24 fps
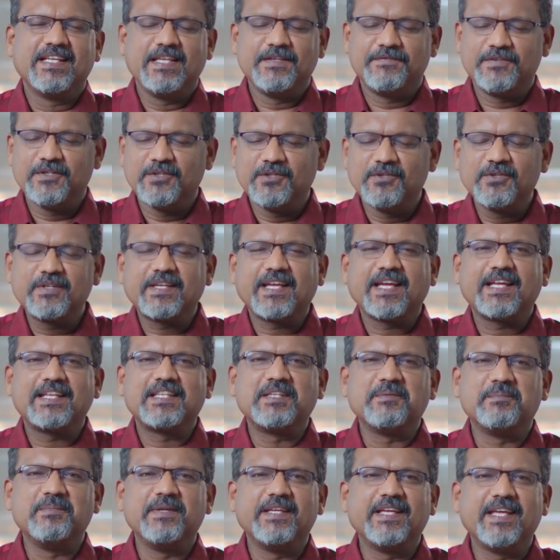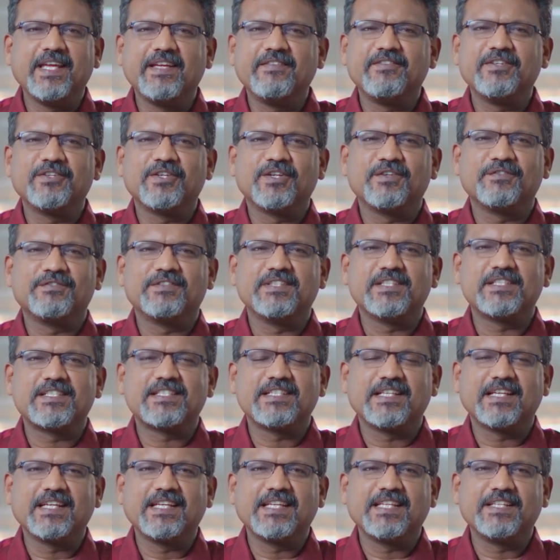if you look at the behavior of the
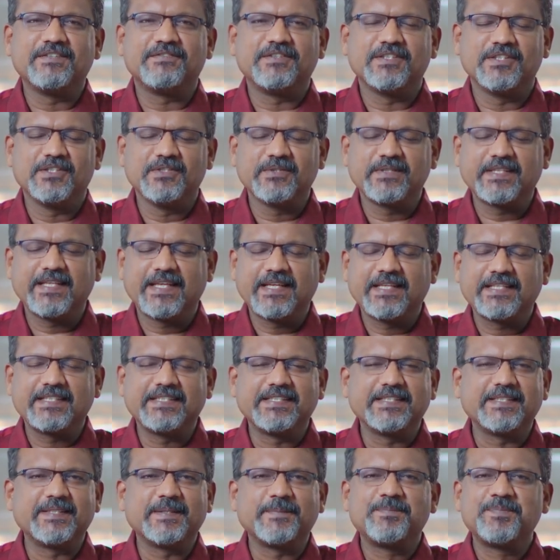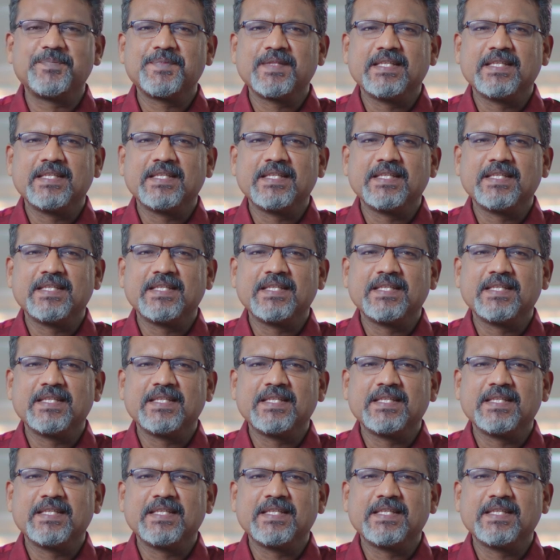child, if you look at the